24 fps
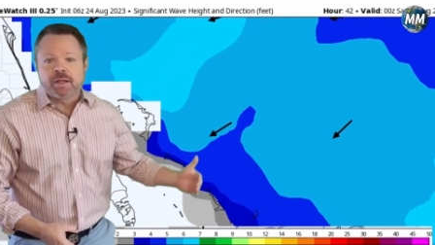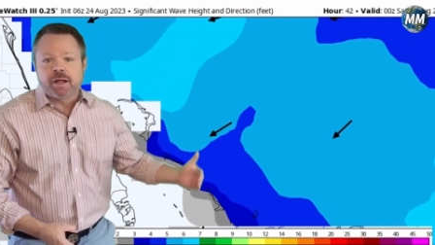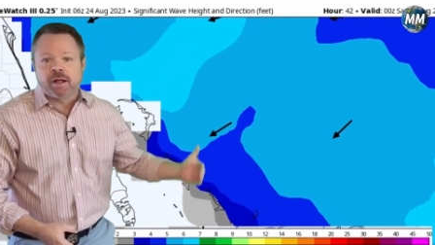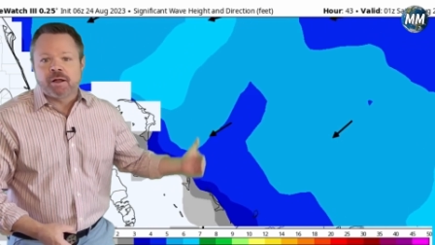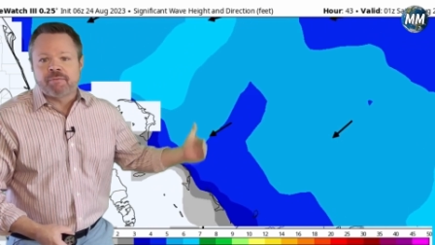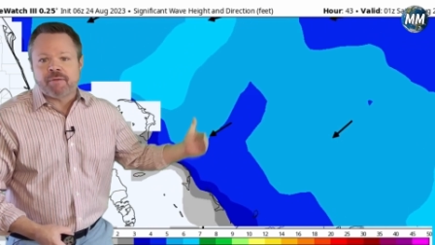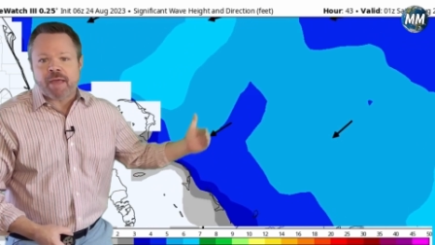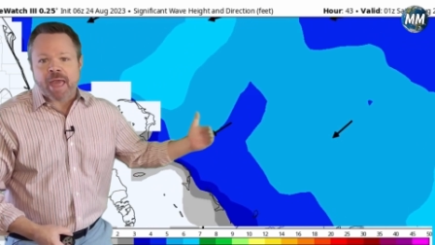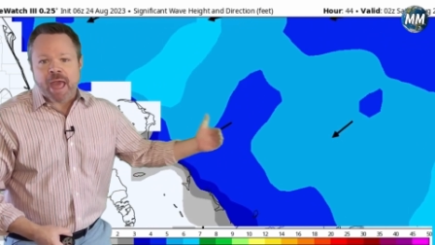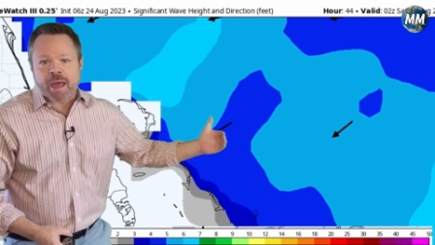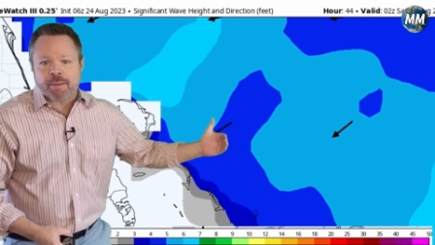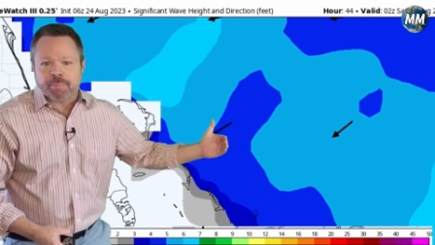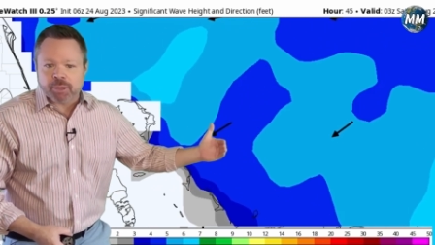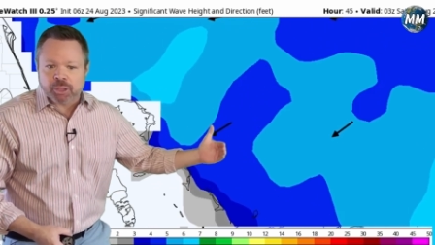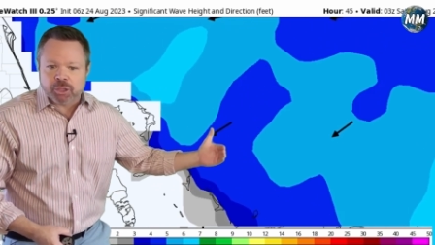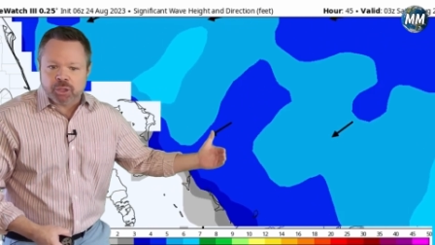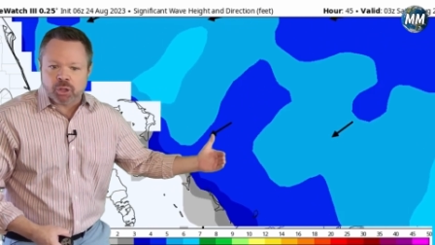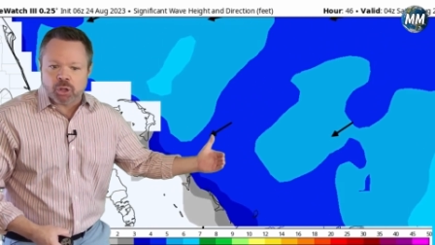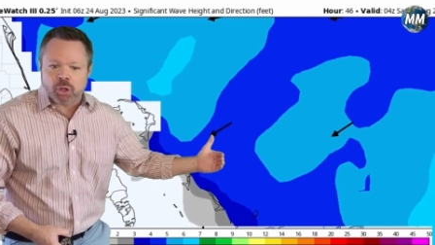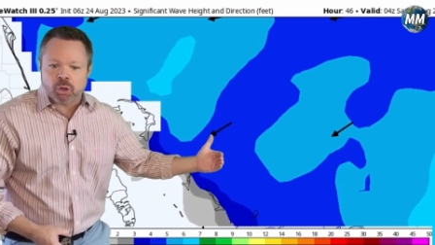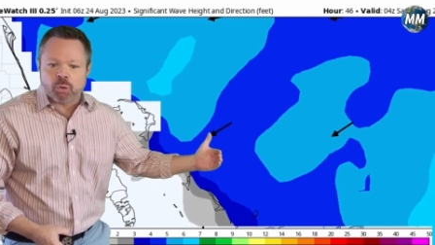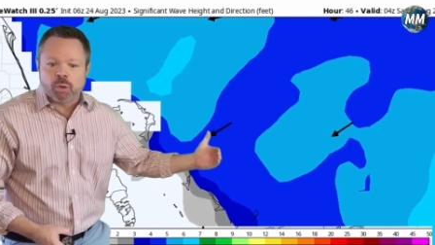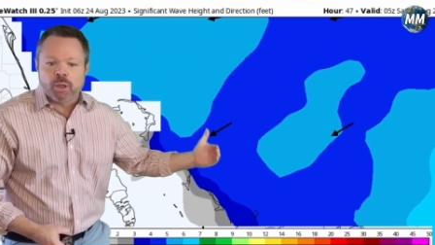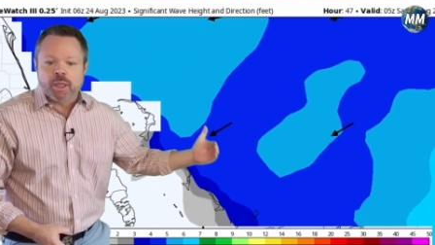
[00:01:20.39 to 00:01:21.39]
of
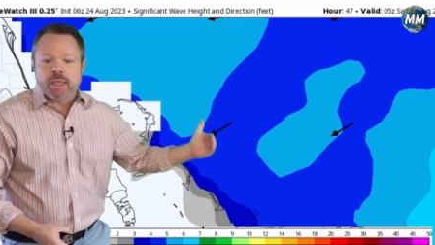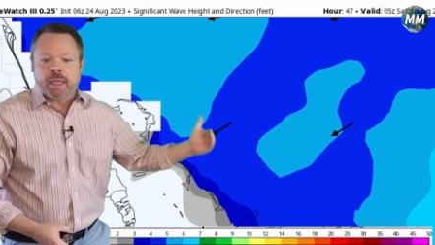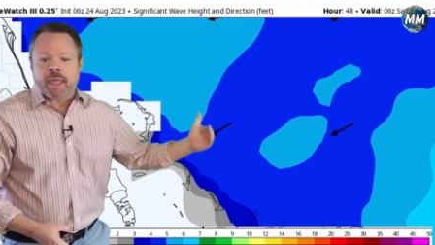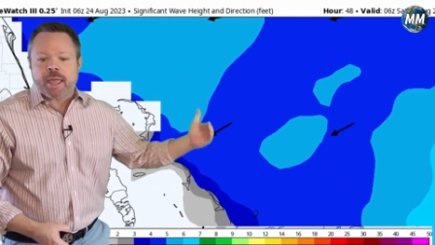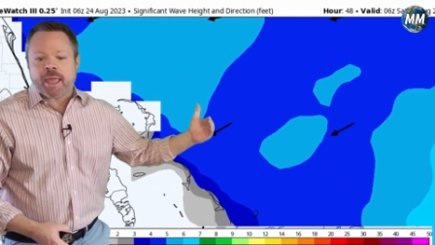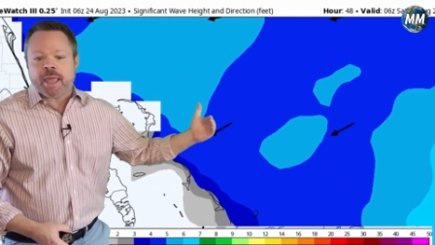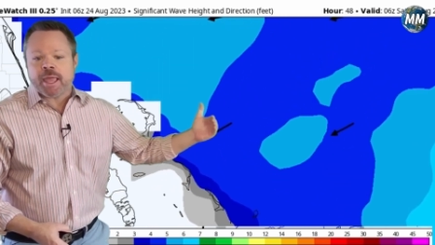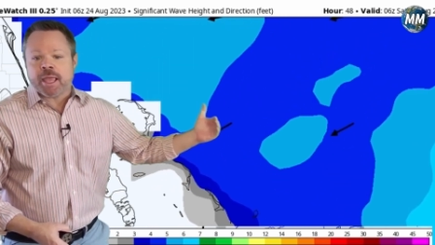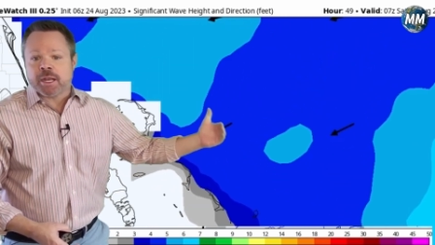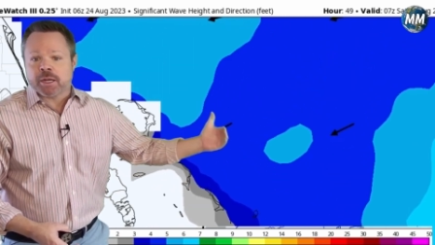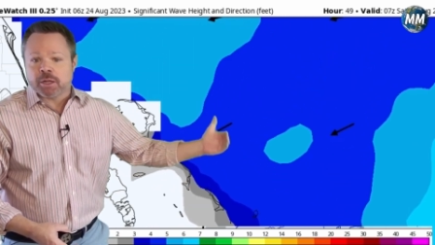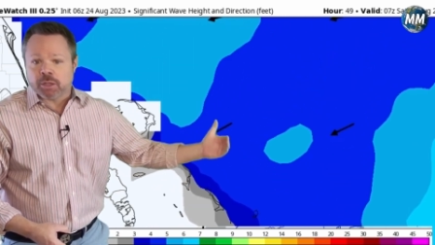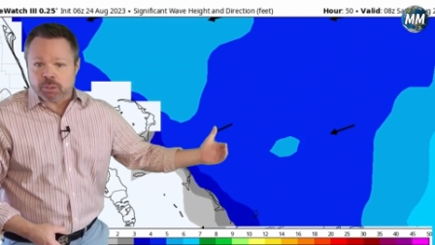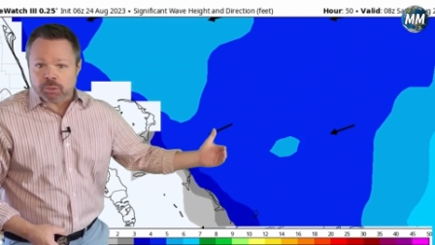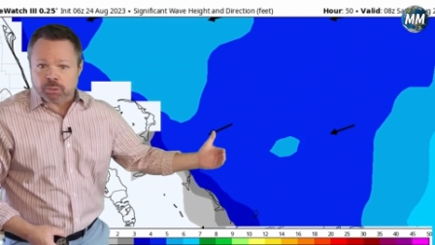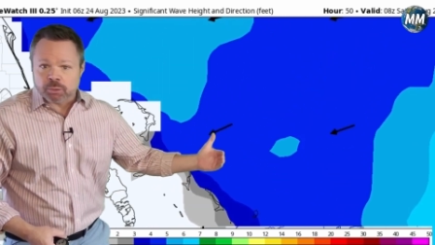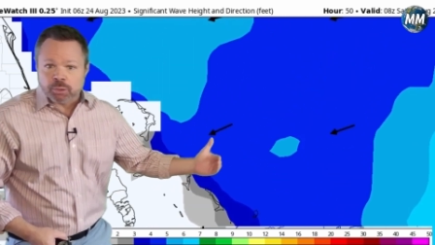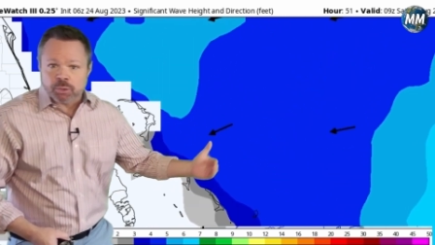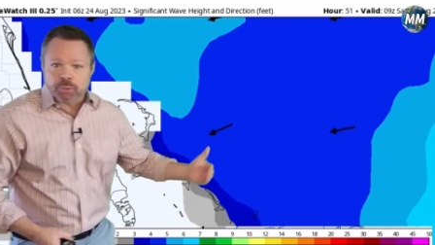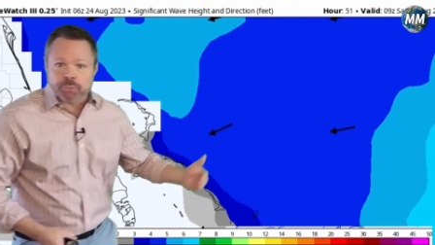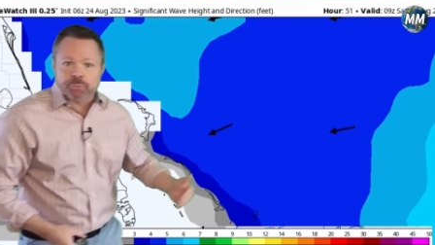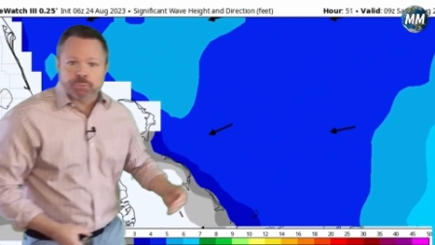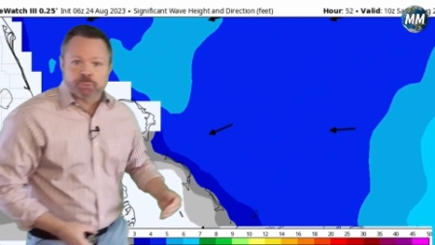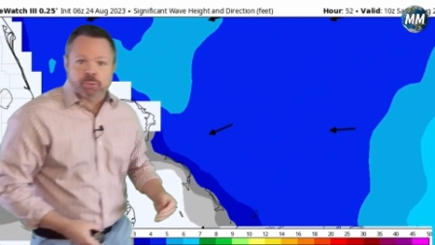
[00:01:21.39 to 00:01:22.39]
Abaco and
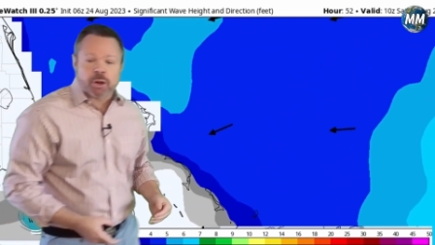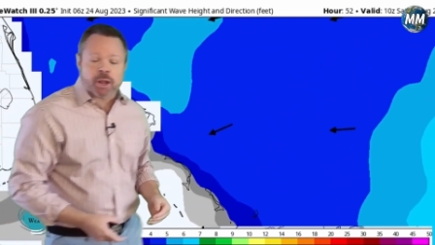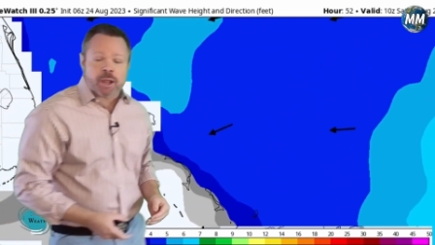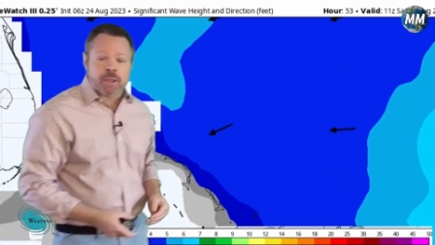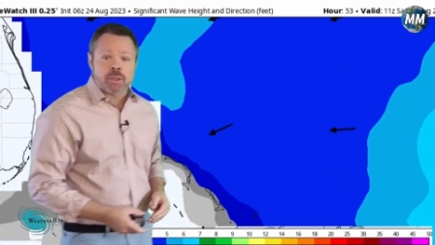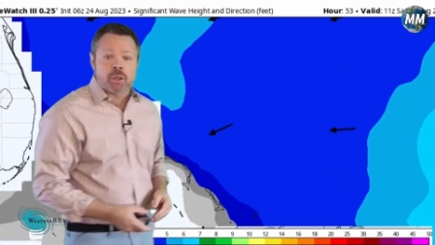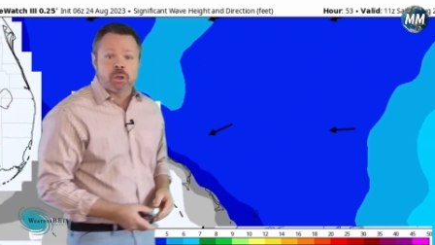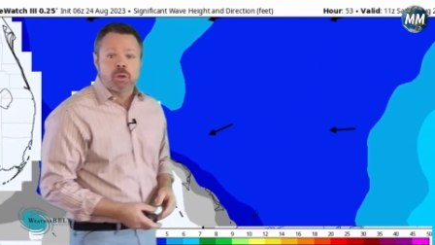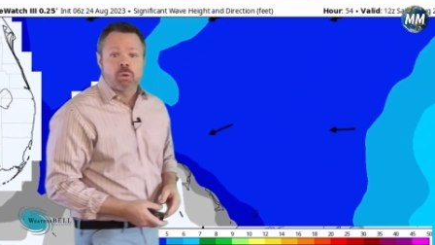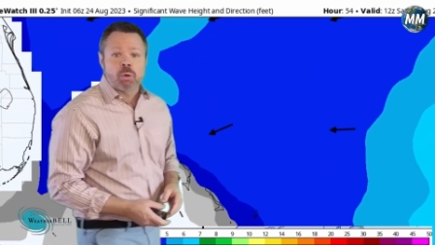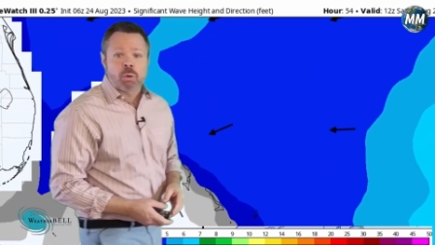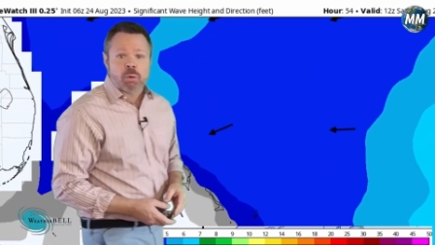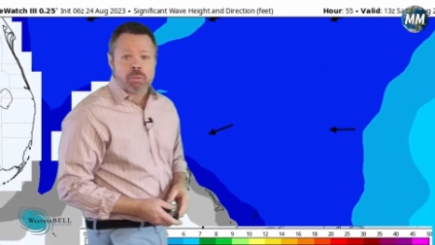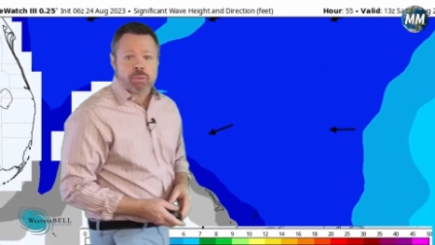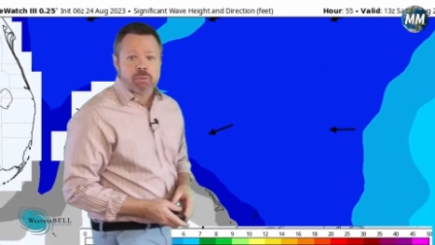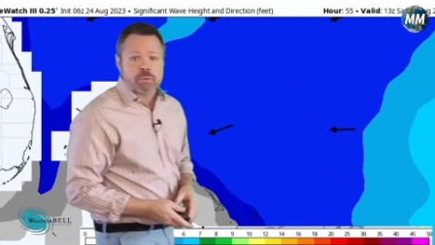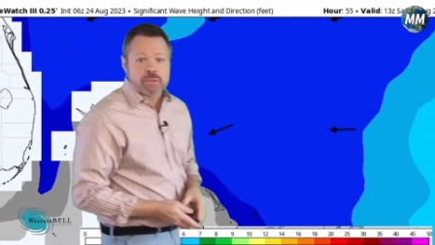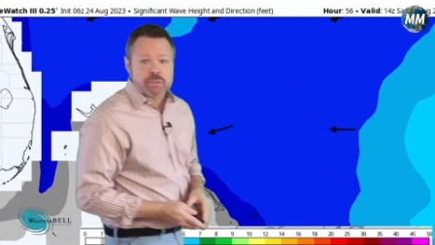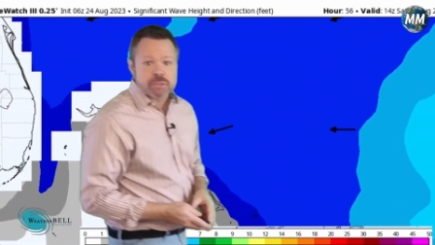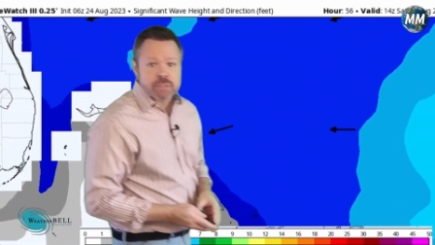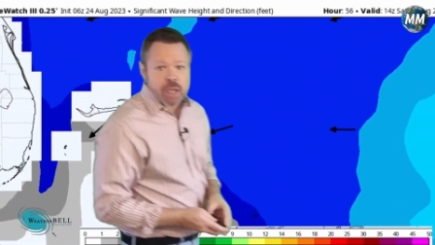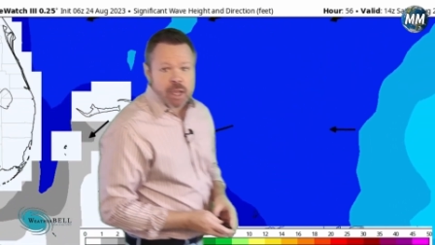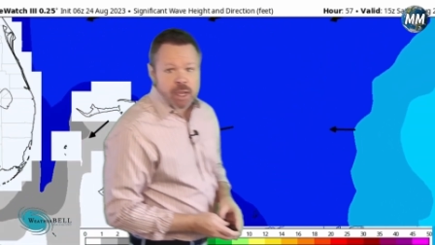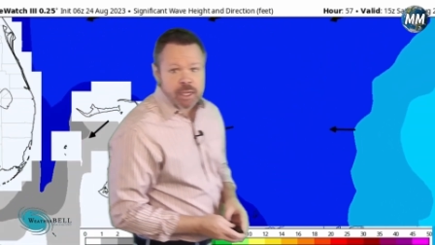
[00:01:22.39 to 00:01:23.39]
Eleuthera and the
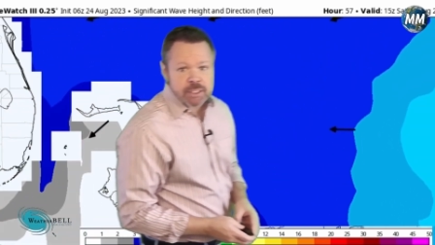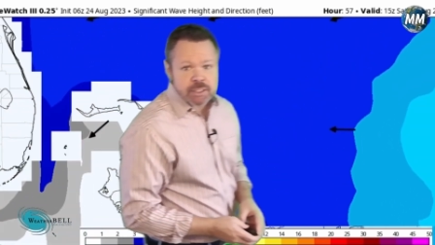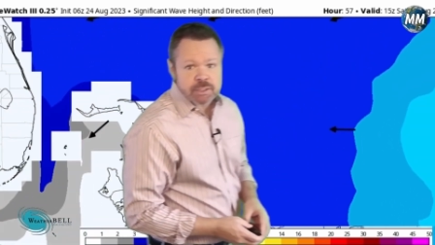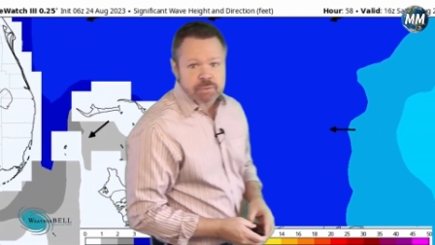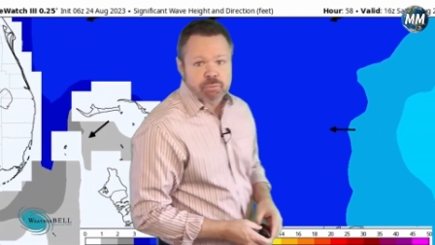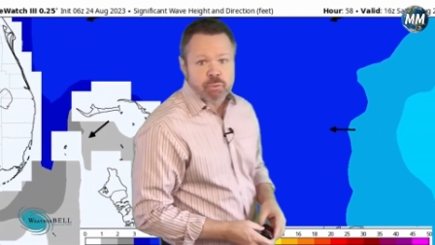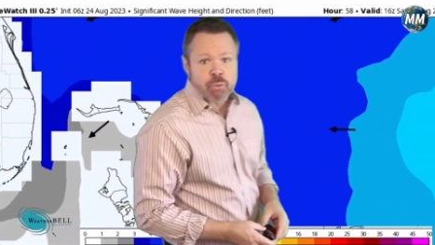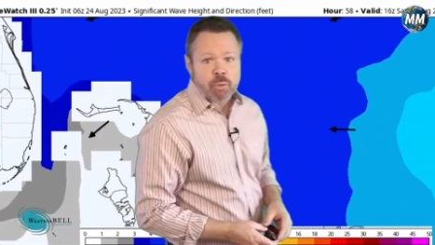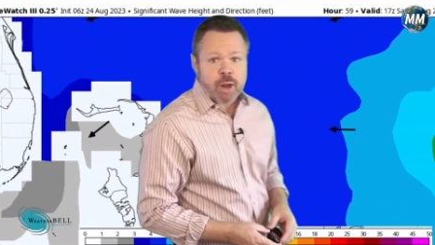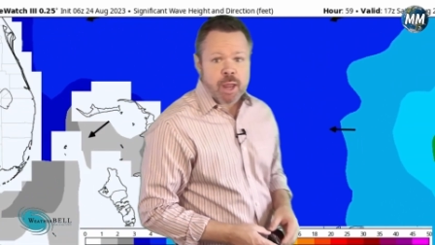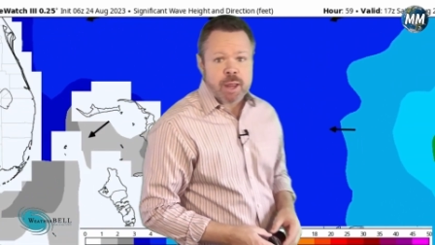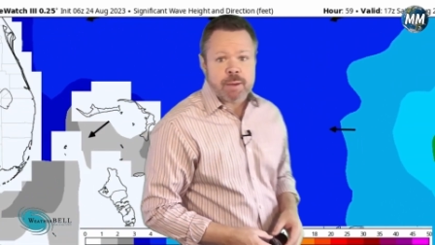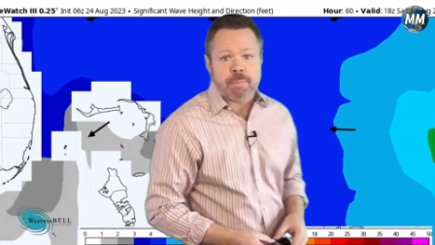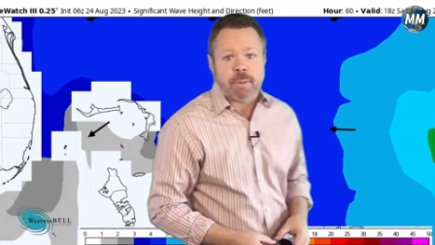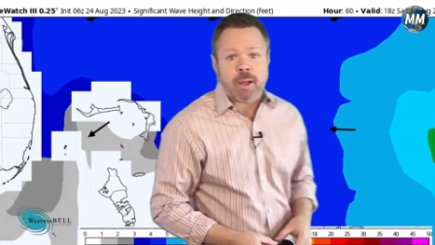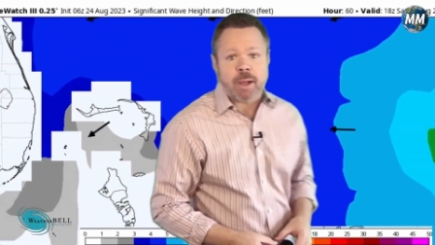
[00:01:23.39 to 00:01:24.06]
northern sides of Grand